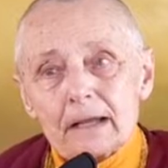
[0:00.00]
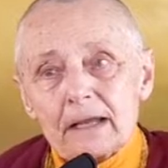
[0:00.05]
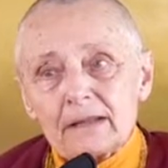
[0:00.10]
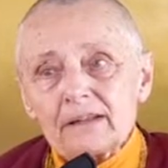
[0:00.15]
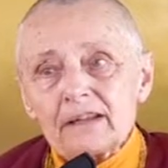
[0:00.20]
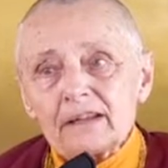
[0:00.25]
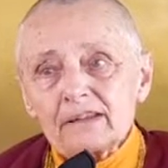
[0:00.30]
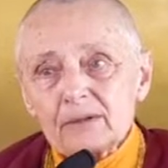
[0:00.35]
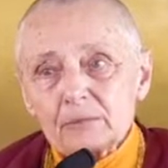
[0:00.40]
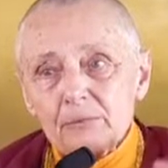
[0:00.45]

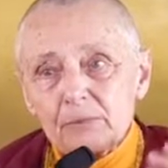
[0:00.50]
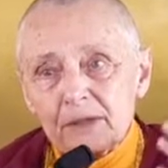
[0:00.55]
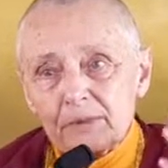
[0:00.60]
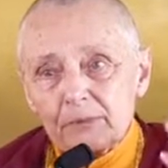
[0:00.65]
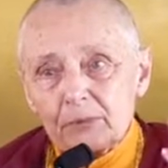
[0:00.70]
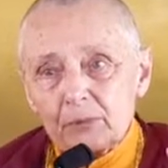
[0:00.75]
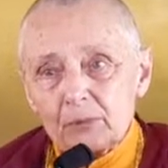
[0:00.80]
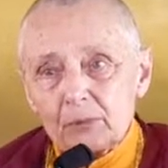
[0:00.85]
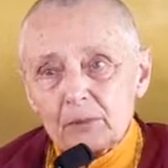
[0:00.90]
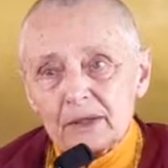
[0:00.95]
And then to
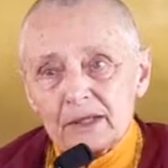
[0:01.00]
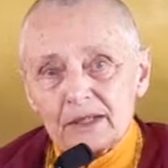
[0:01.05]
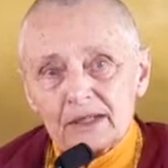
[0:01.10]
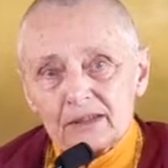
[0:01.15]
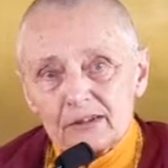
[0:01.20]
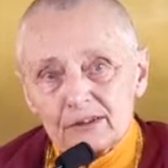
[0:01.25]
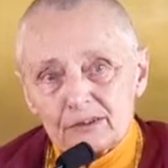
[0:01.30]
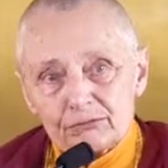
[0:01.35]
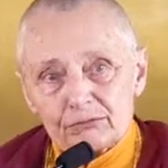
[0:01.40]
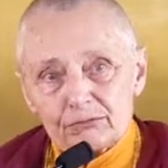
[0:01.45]
people we're
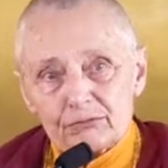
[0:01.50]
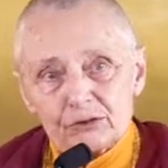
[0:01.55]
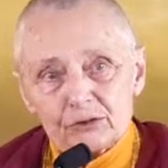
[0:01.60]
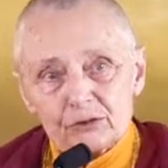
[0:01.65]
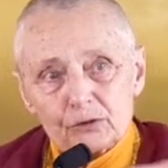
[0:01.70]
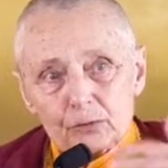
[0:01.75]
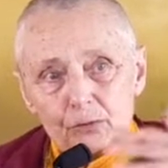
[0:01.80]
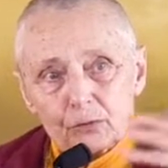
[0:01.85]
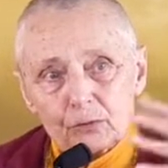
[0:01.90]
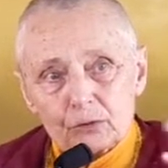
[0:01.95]

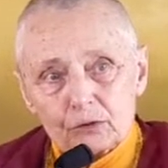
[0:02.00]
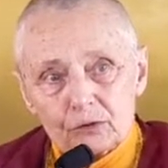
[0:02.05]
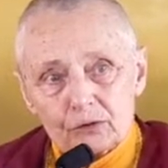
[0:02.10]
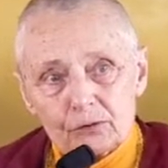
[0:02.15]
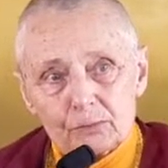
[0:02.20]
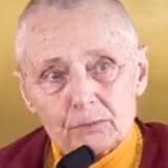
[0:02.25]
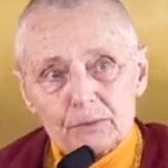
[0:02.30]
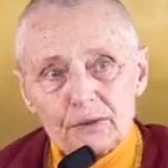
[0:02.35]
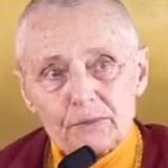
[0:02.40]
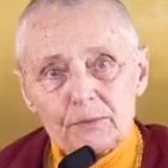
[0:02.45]
indifferent
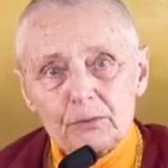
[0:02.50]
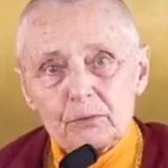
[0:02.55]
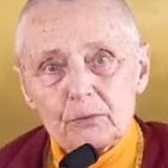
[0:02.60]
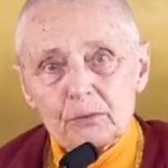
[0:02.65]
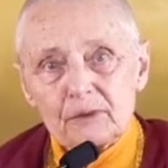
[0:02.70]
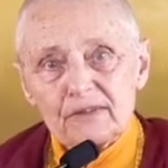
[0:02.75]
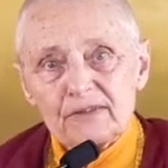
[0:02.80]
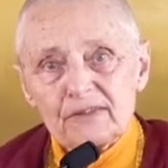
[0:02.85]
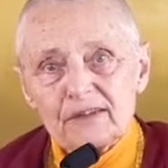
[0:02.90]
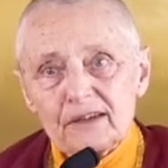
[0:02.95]
towards, people
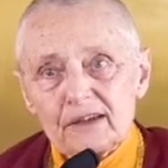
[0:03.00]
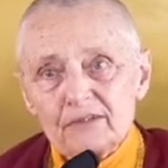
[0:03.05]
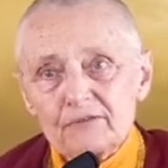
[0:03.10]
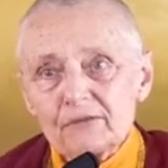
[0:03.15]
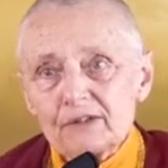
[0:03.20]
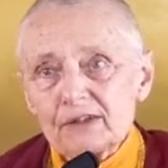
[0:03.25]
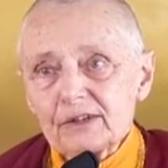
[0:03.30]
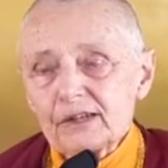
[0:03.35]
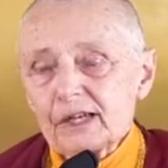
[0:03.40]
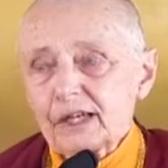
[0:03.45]
we see
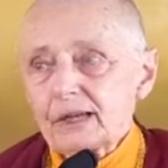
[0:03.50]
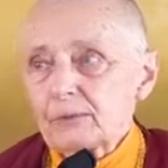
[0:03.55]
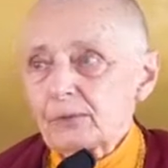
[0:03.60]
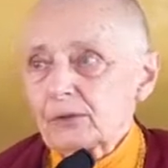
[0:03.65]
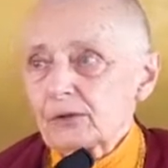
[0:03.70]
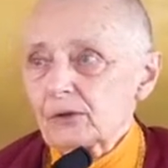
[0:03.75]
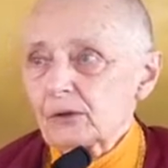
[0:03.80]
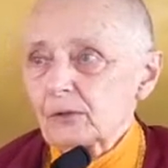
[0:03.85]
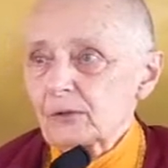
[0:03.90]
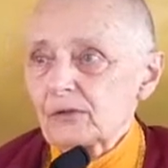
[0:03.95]
every day
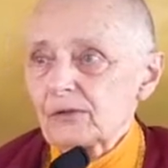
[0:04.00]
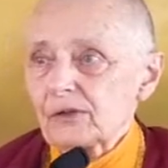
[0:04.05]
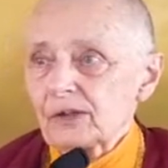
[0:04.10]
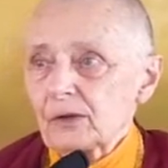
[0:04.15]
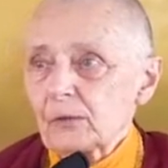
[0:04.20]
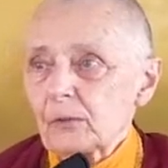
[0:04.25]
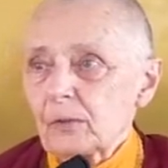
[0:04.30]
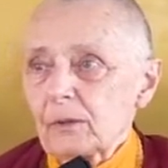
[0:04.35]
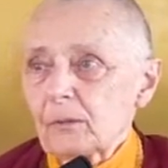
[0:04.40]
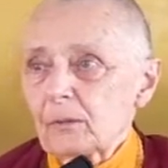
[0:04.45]
but don't
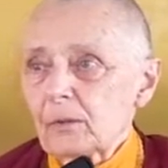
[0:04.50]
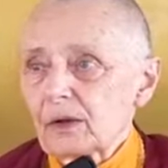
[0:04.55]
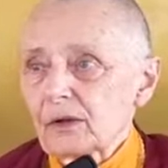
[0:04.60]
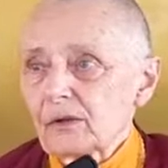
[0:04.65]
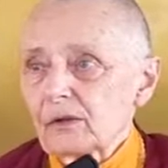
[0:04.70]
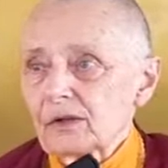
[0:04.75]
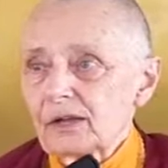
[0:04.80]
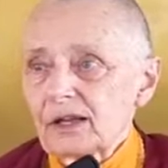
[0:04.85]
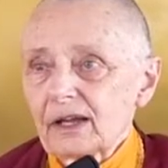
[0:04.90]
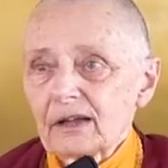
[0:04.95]
think one
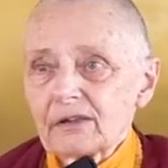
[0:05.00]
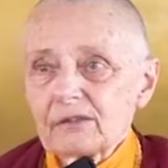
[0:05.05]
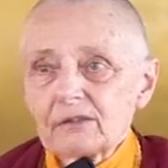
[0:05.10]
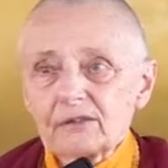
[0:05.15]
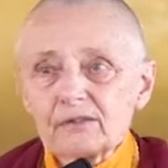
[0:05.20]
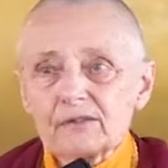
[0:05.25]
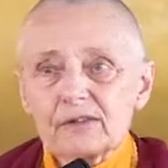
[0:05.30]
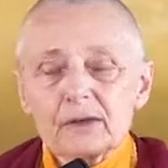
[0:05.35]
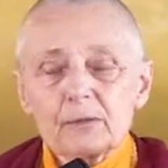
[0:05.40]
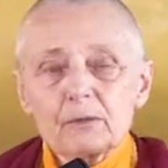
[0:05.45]
way or the
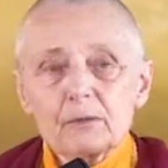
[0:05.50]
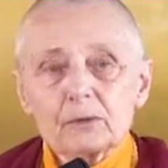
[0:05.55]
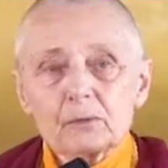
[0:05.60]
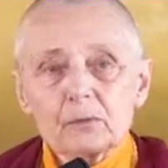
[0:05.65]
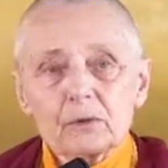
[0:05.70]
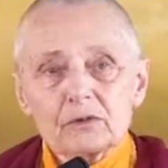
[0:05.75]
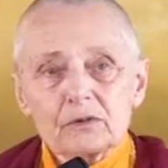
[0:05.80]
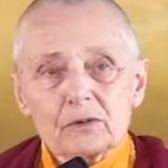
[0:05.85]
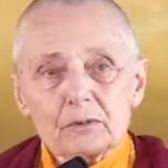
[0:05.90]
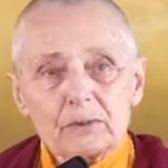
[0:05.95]
other if they would
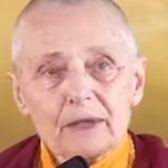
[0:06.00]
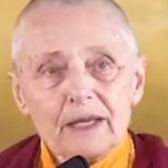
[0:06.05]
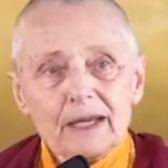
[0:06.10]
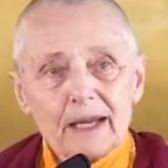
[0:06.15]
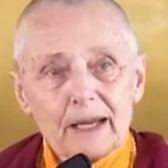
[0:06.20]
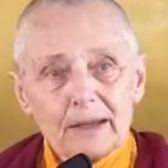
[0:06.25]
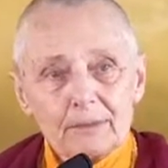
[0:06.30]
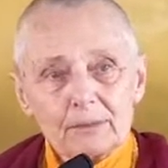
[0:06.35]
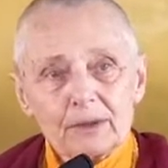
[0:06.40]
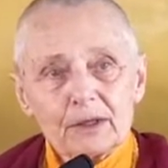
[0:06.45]
want to be
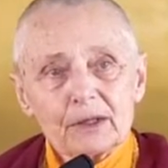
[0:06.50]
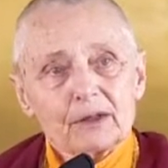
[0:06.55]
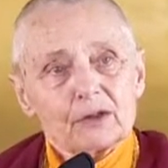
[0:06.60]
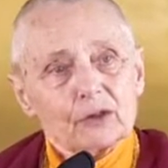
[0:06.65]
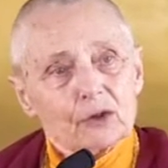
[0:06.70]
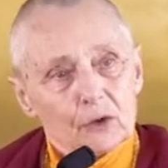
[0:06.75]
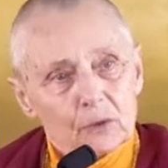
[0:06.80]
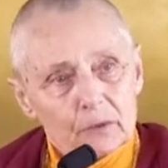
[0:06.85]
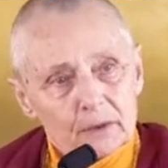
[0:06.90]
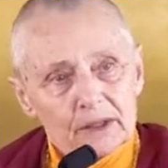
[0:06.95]
happy,
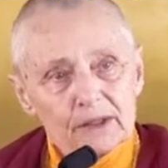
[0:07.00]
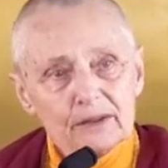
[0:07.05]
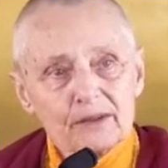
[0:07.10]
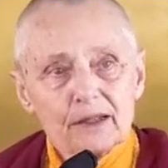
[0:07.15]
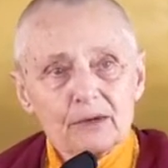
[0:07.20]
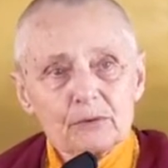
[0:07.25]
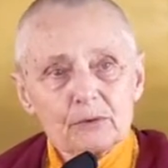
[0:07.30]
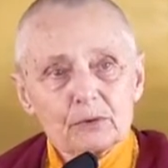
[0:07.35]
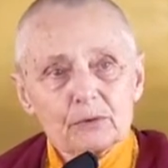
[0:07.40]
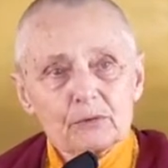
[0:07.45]
knowing
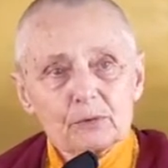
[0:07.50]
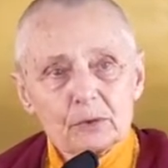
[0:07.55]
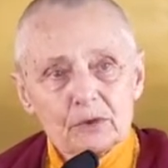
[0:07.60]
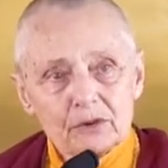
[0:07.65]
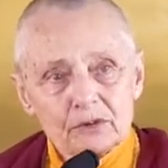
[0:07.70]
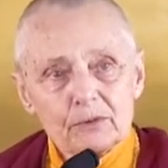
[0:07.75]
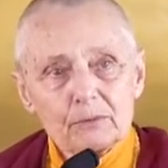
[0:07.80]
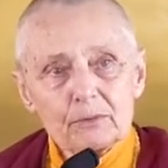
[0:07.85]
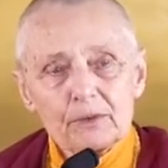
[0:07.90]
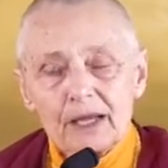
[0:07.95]
they would
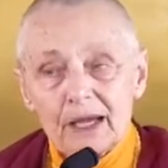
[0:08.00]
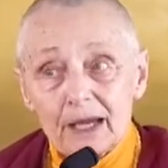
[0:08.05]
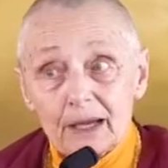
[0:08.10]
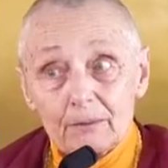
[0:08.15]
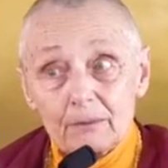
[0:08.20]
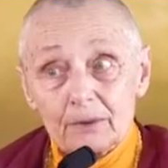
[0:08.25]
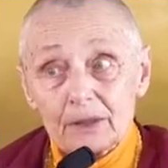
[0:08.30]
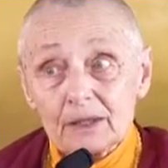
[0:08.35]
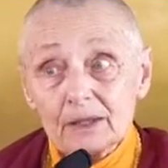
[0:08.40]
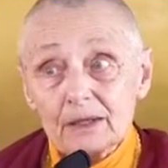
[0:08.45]
want to be
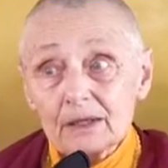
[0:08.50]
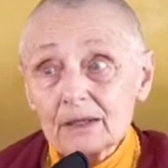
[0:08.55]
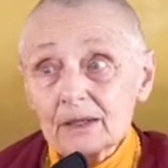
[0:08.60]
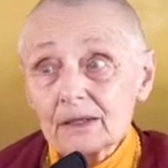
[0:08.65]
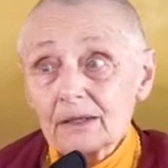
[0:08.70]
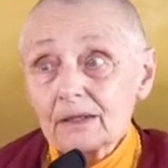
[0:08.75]
happy.